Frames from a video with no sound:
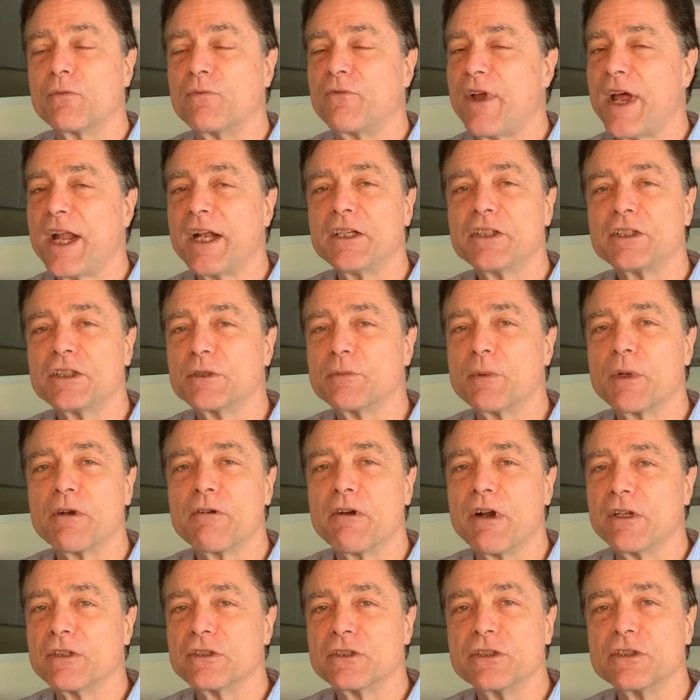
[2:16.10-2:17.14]
Vantage has been
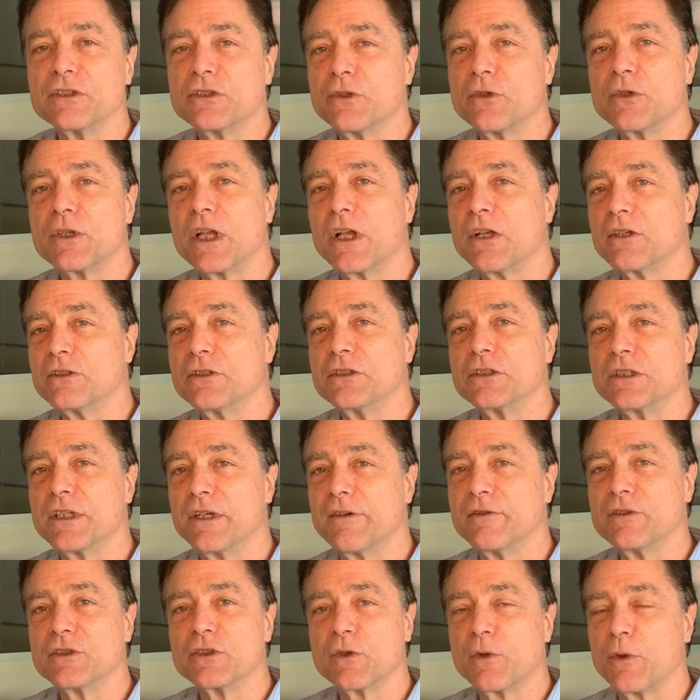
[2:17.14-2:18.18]
around since
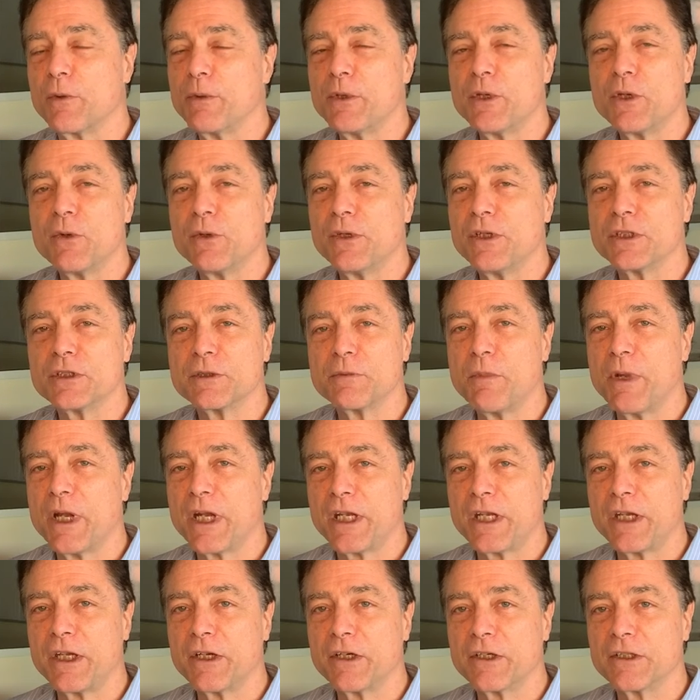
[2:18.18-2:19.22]
2007, so we've been doing this many
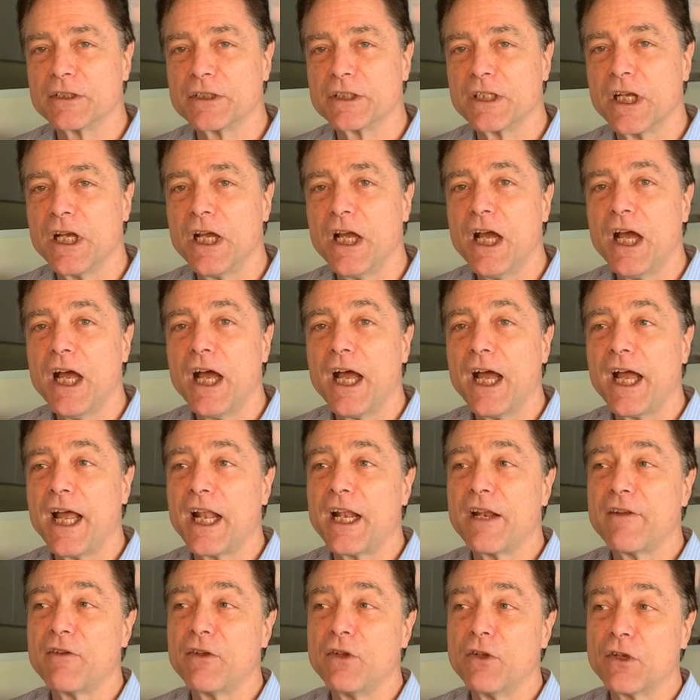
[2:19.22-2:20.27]
years. And
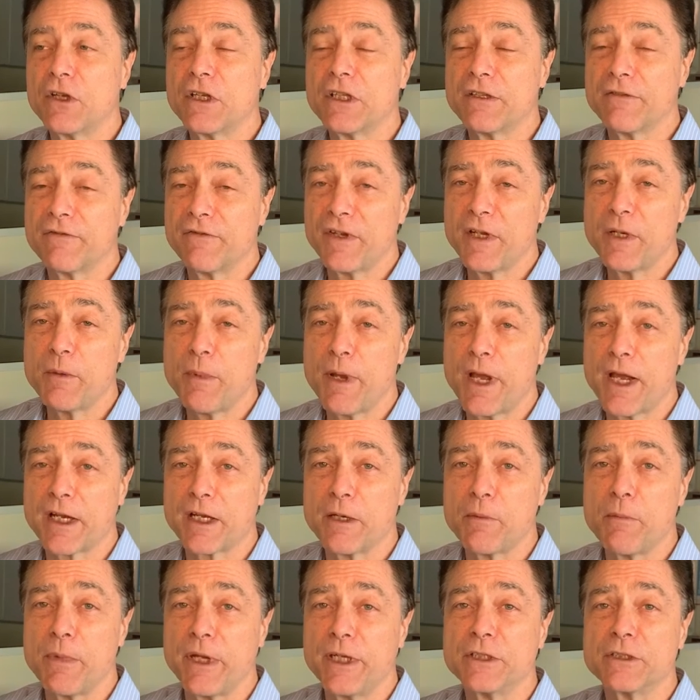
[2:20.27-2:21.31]
if you look at the feedback
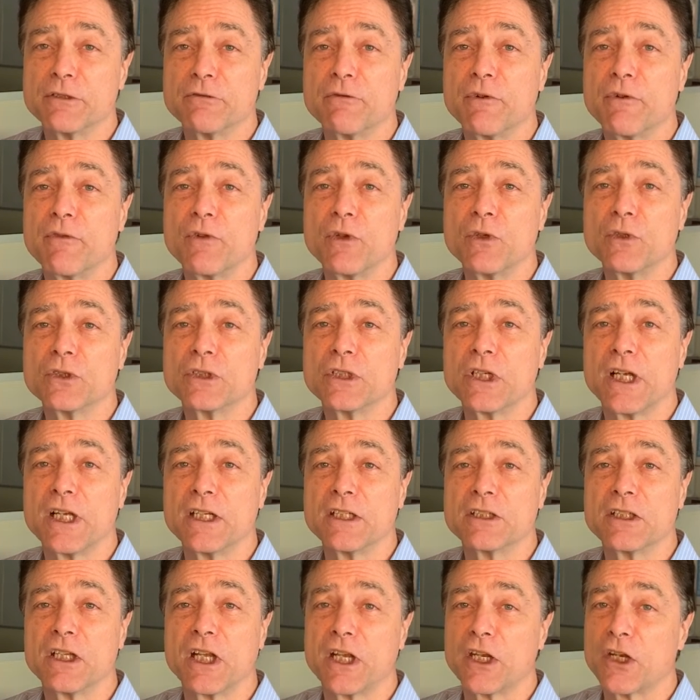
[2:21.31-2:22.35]
at major review
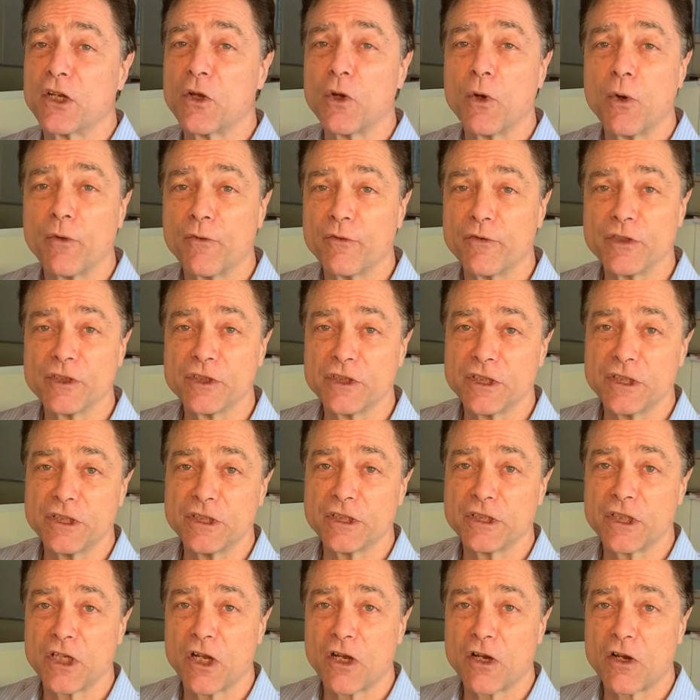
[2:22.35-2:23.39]
sites like
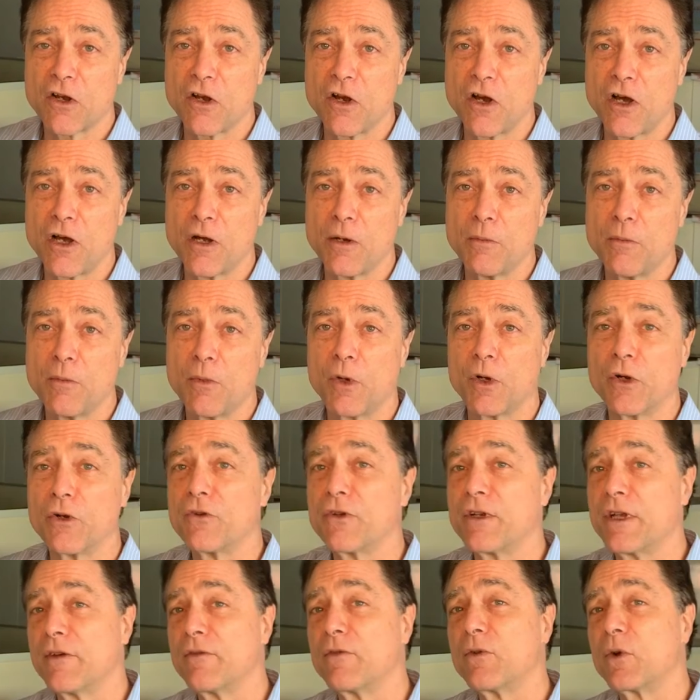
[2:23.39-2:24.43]
gooverseas.com
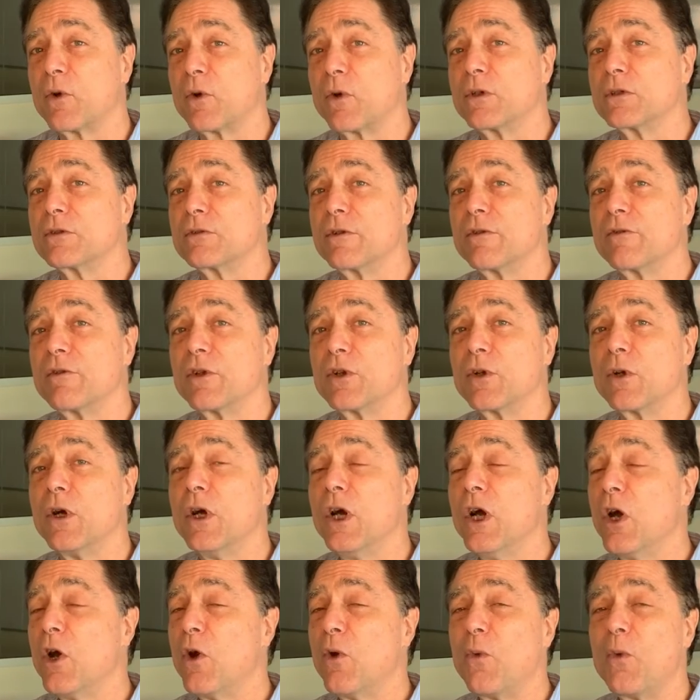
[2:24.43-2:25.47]
or TEFL Course Review,
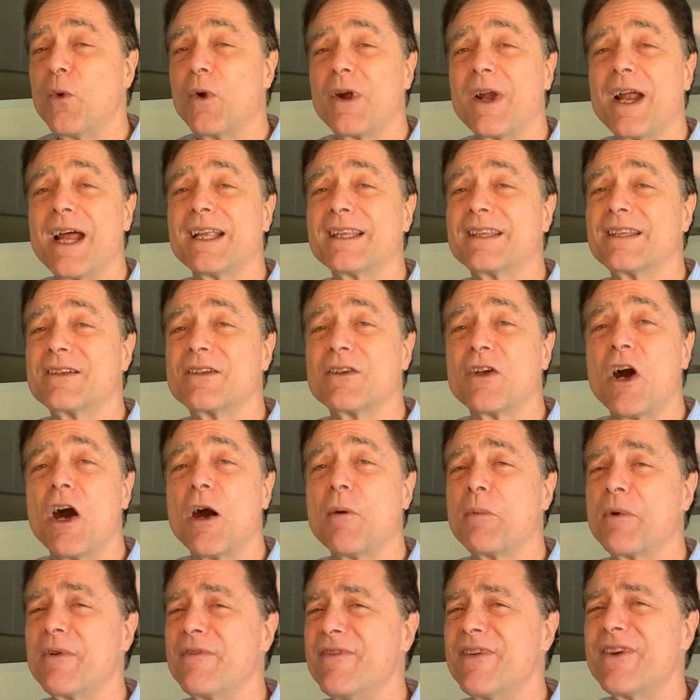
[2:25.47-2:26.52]
we're at the
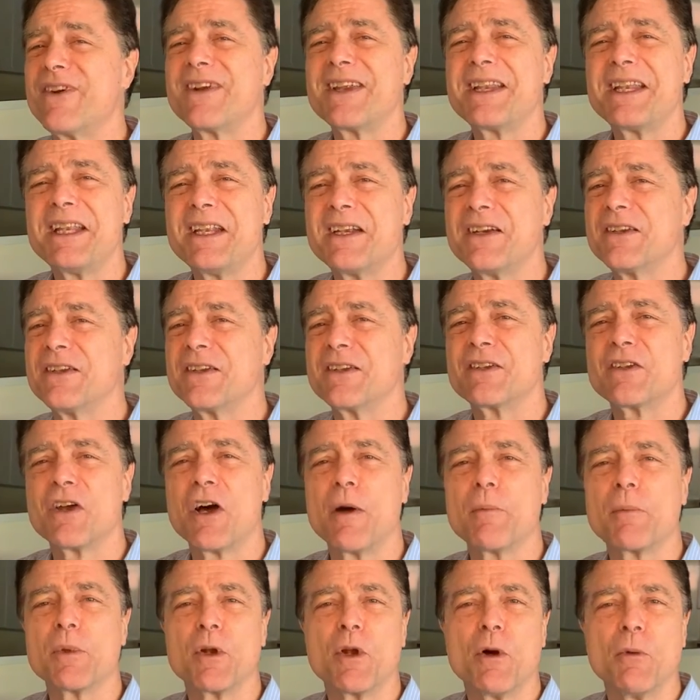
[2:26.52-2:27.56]
top, or very near the
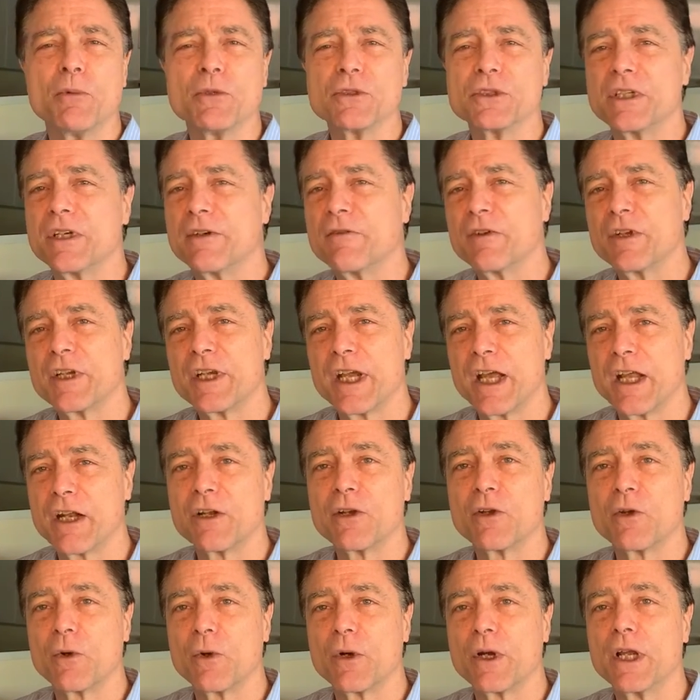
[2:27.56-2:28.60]
top in almost every
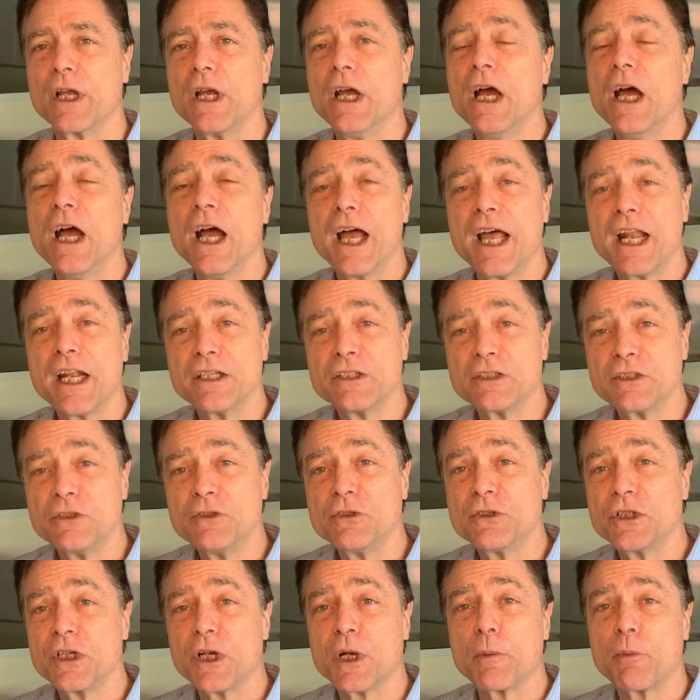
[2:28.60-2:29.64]
category. And it's
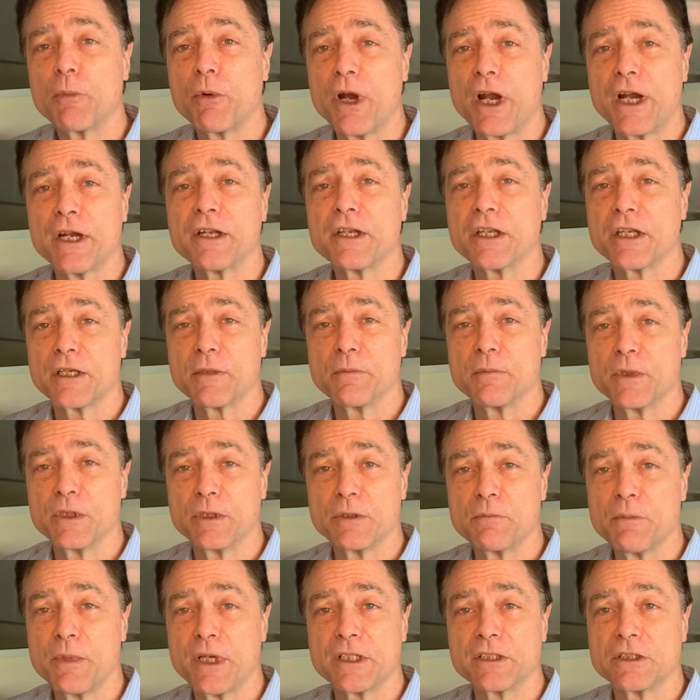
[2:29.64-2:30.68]
usually our practicum
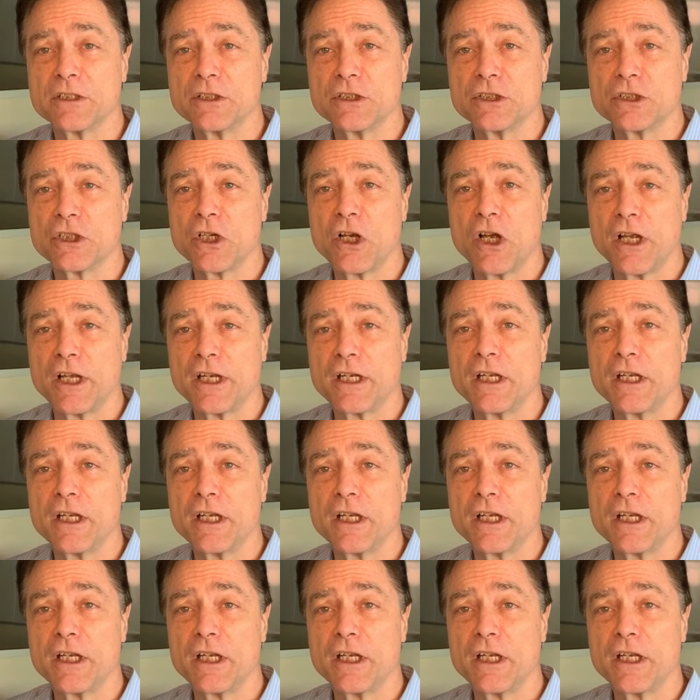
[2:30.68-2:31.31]
that makes it shine.